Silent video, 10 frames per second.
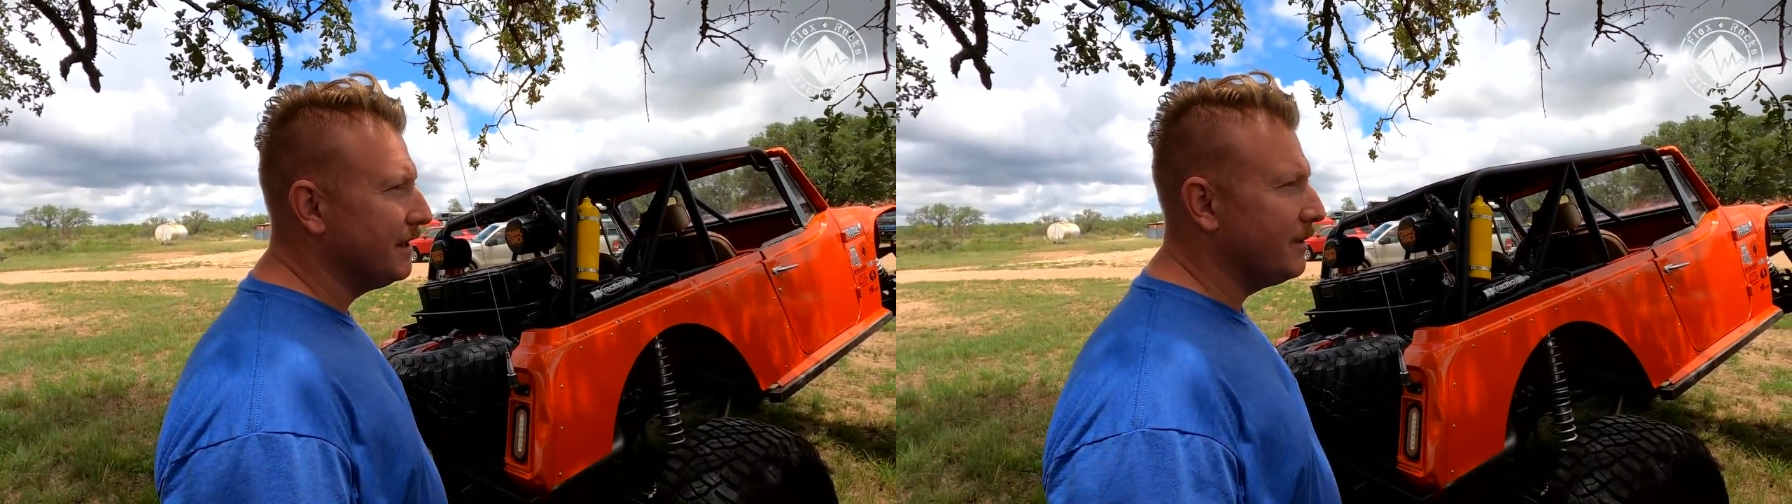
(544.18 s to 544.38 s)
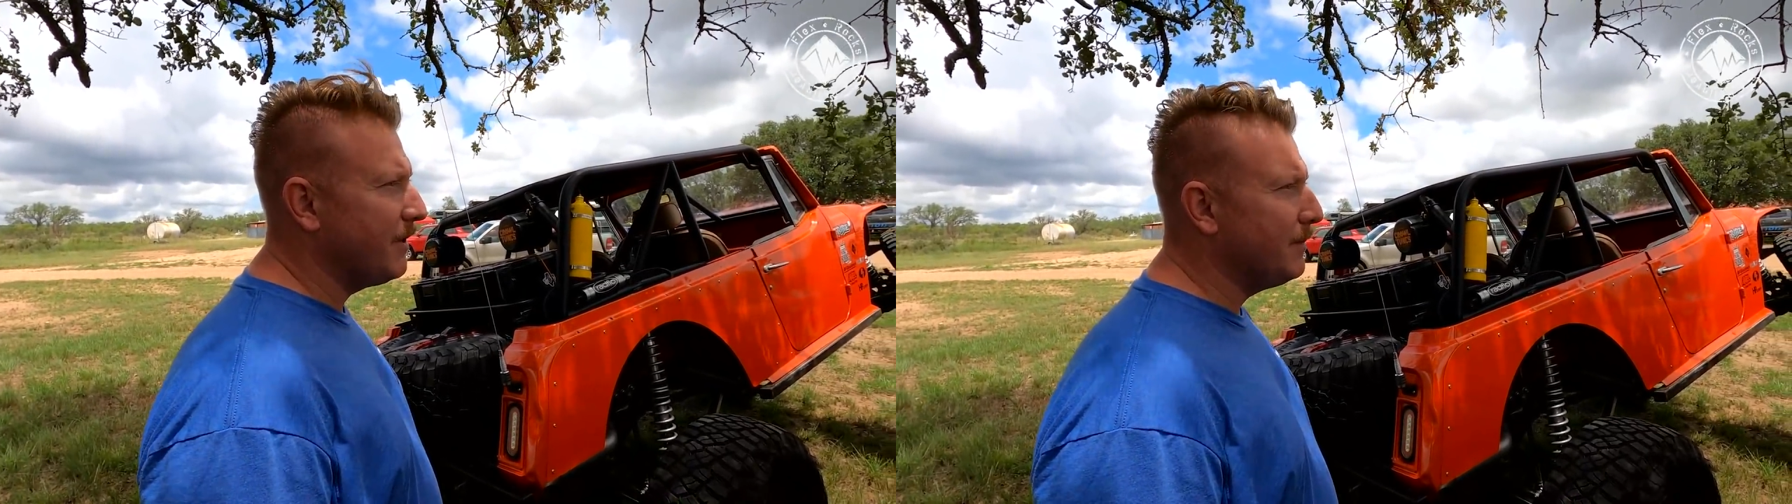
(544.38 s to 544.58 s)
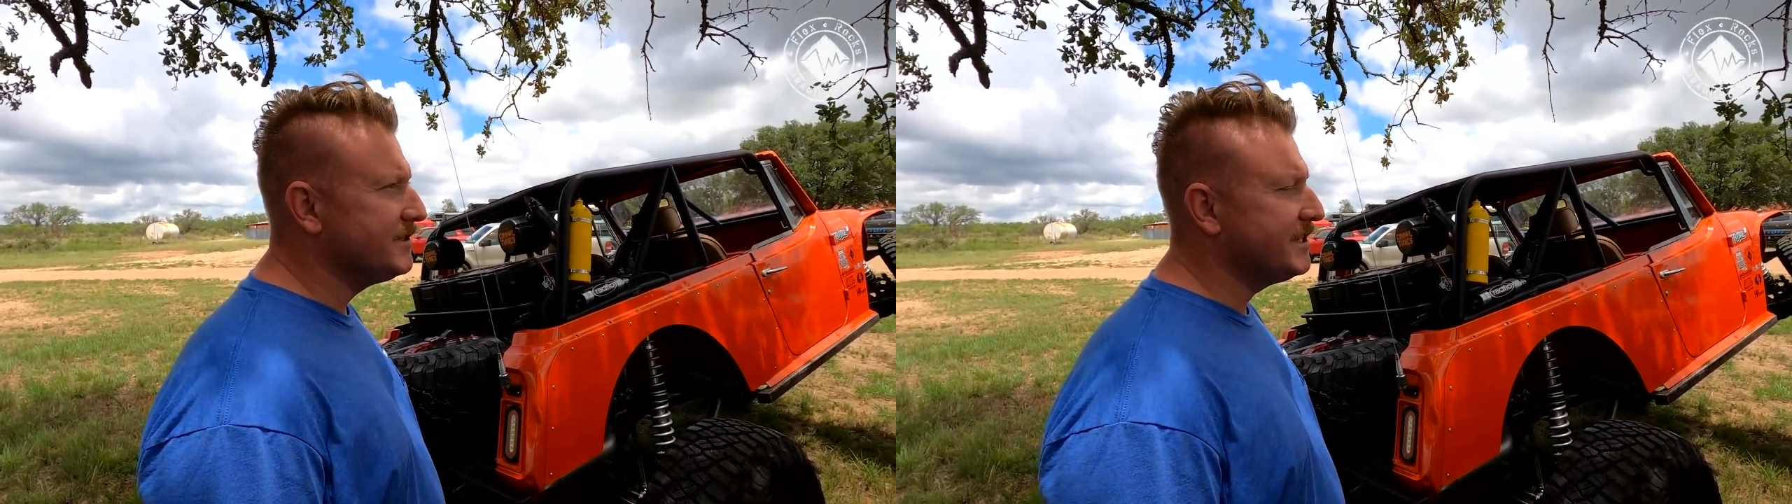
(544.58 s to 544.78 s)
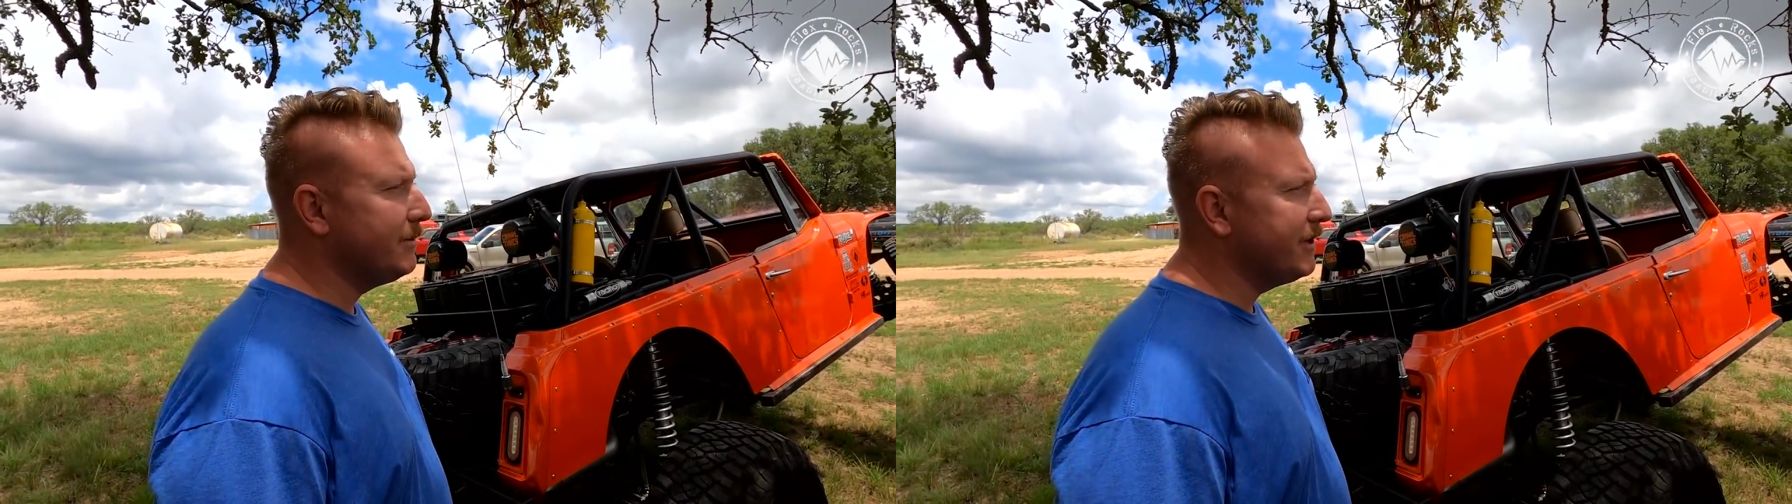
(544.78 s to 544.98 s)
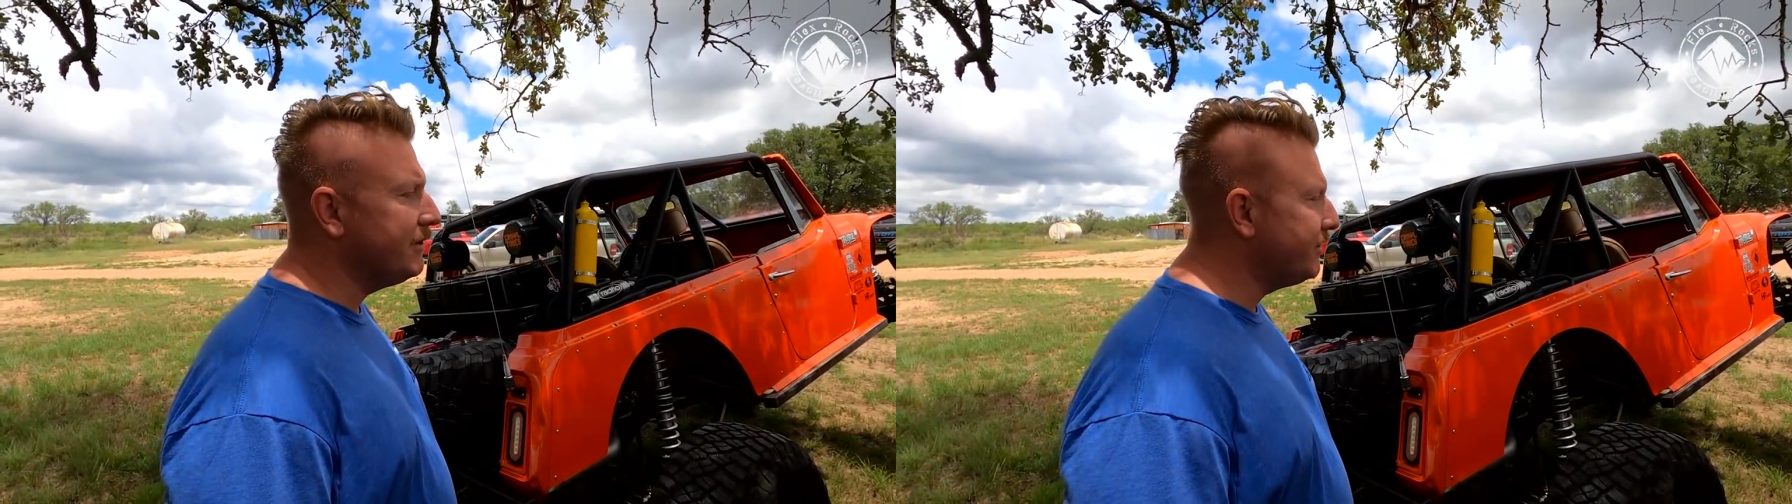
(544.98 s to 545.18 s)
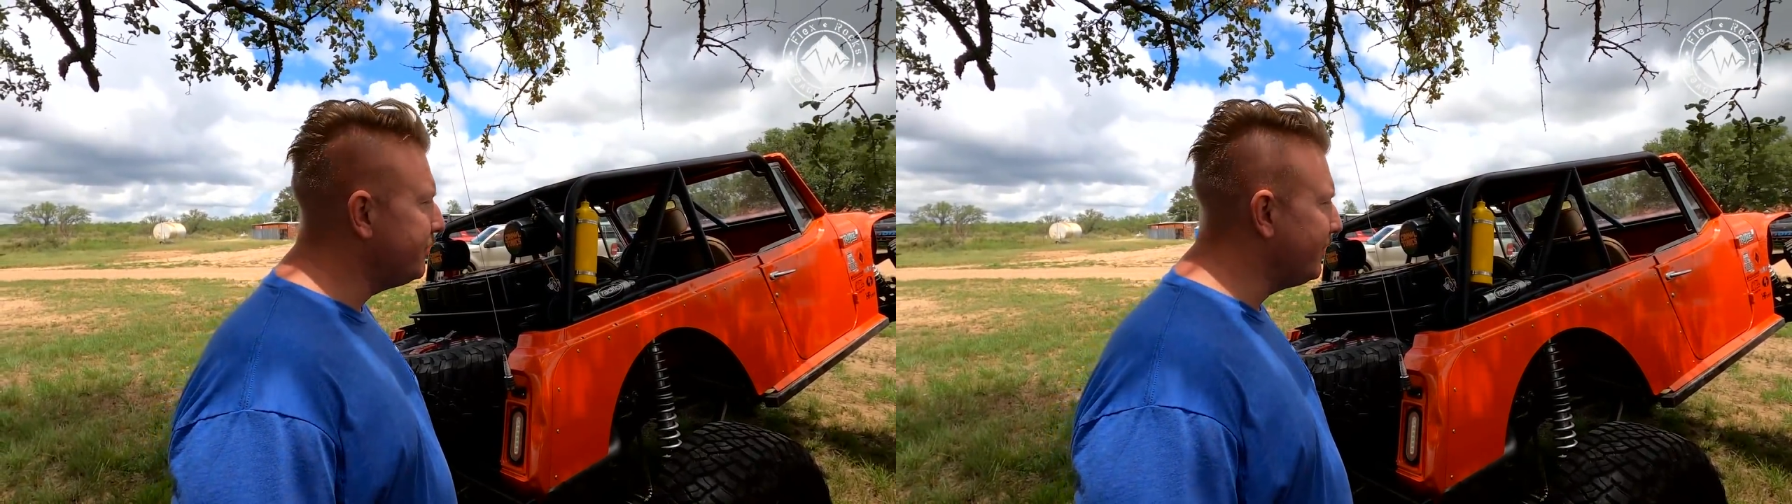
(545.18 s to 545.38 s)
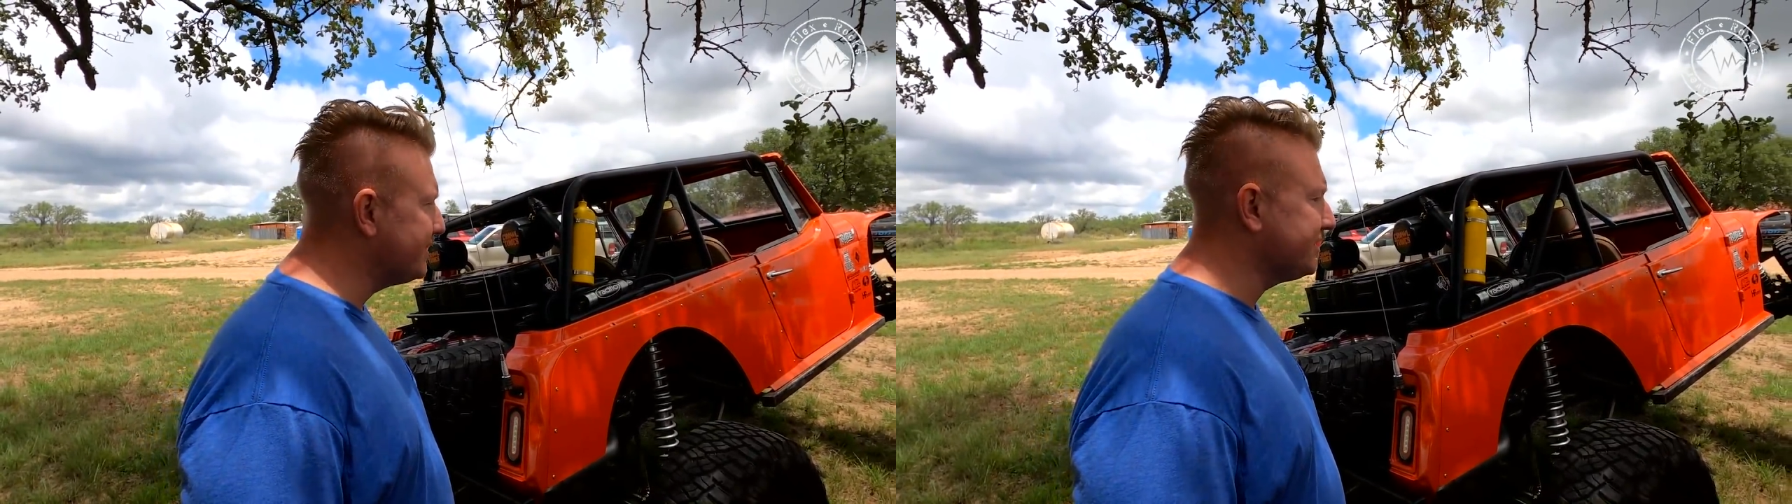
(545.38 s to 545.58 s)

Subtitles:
letting people see what you do.